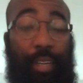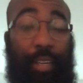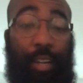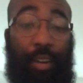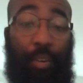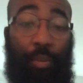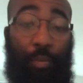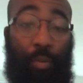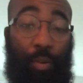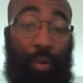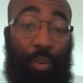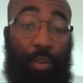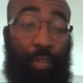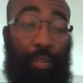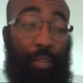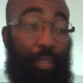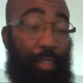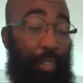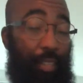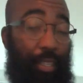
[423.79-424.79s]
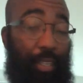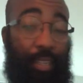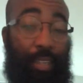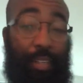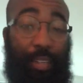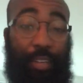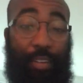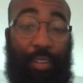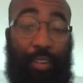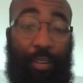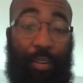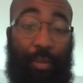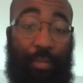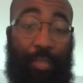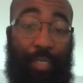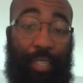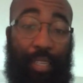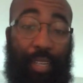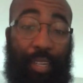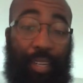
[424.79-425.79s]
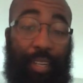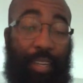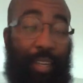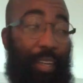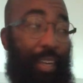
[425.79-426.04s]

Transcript: their world, you know what I'm saying?